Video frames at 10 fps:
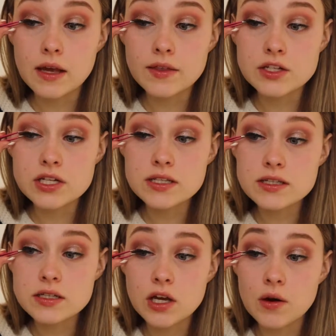Yeah, they
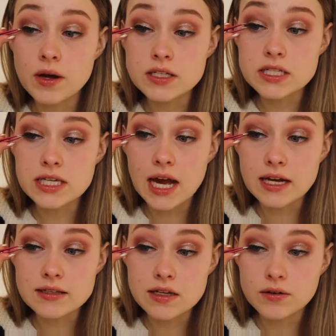just go onto the
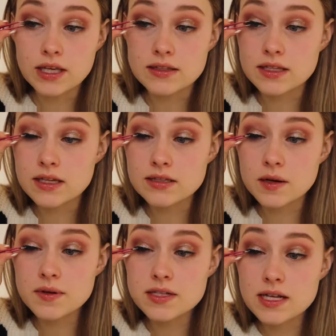eye so easy. It's
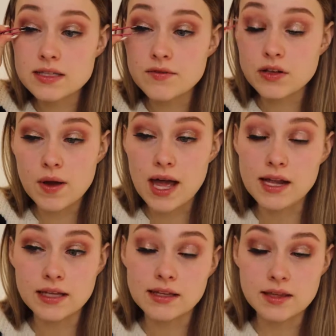almost as if you
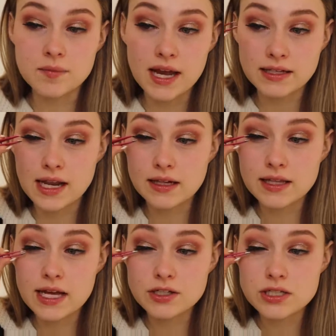had like the magnetic
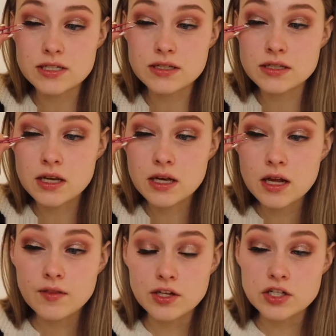lashes.
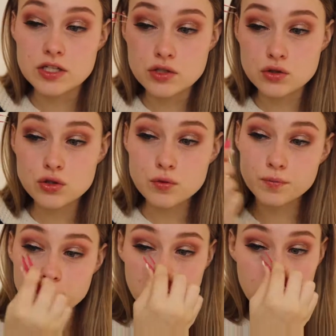They just
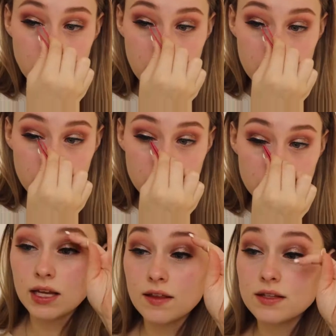go right on.
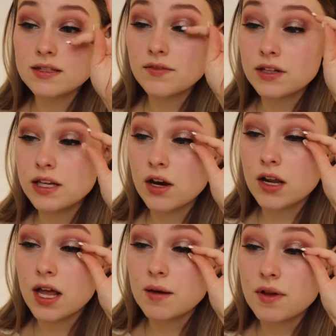Yeah, these definitely are
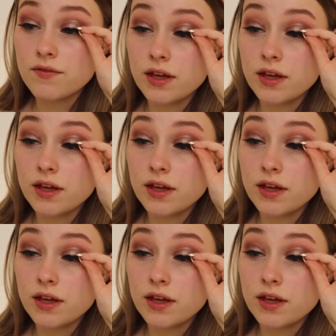not my